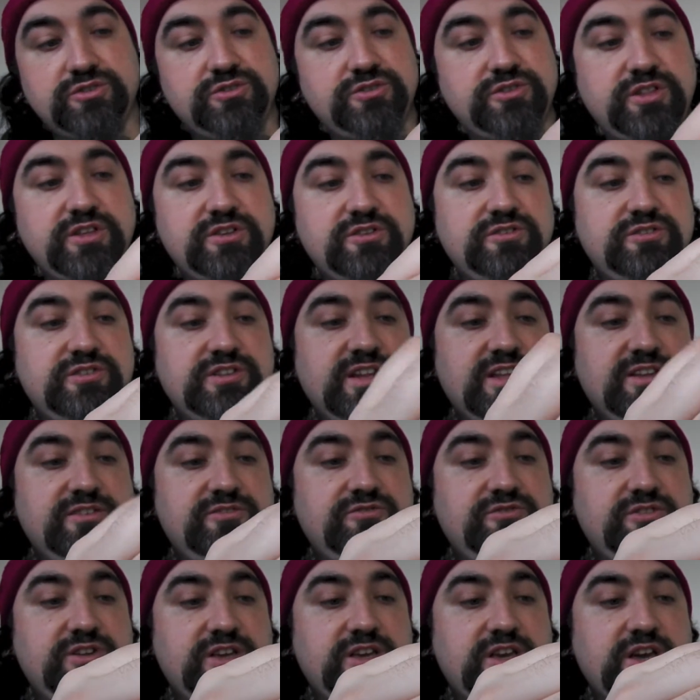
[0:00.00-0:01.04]
So they just
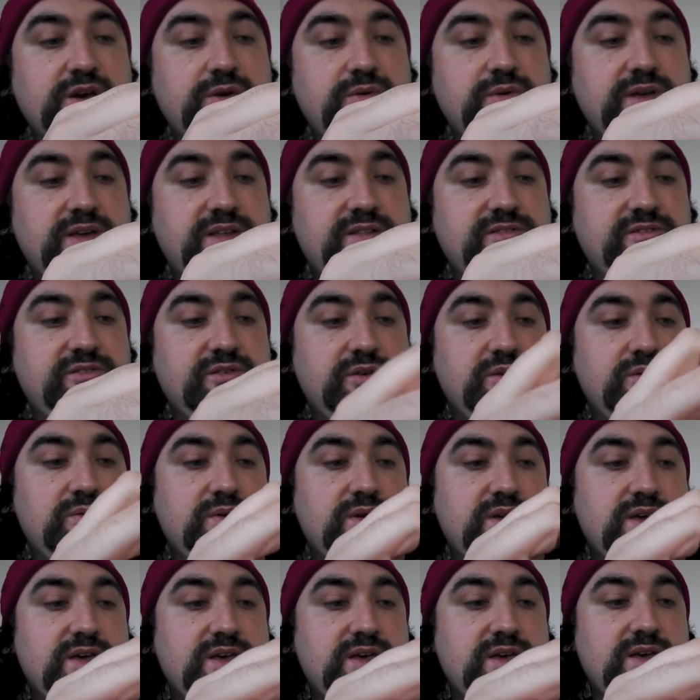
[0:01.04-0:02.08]
literally go into
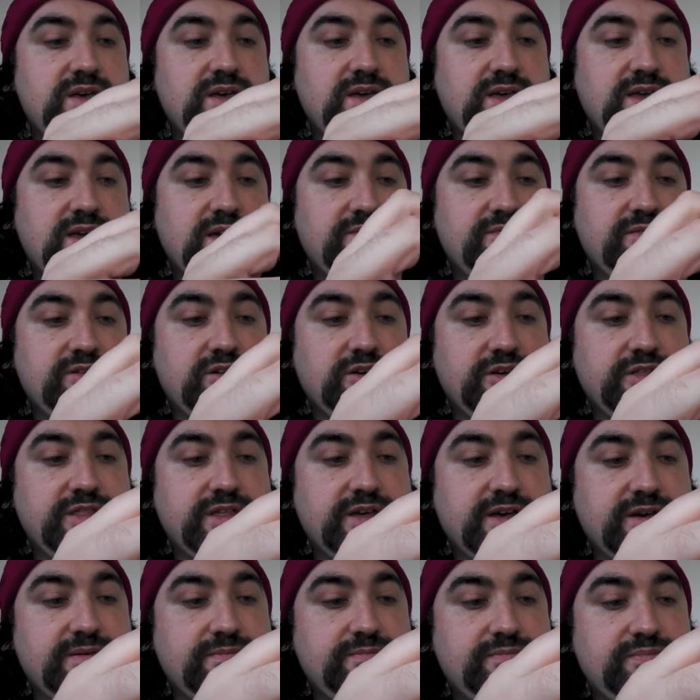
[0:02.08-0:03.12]
together like
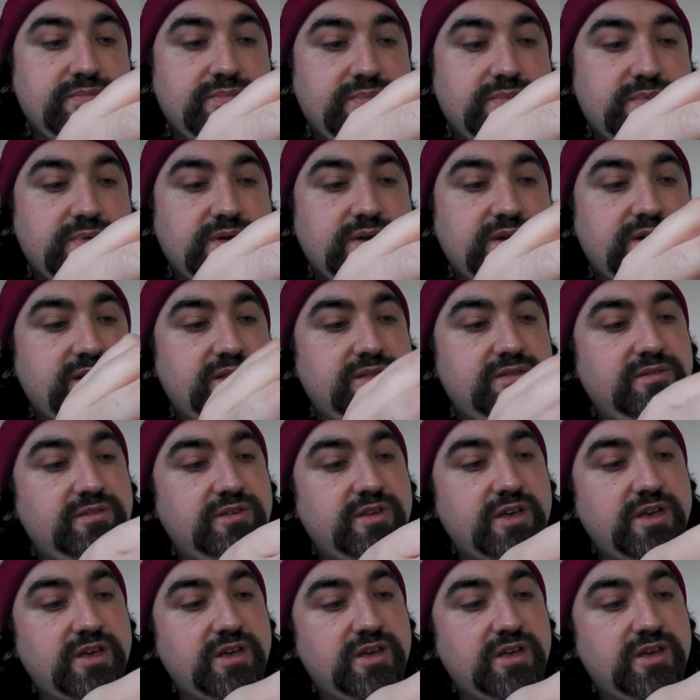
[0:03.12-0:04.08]
that. And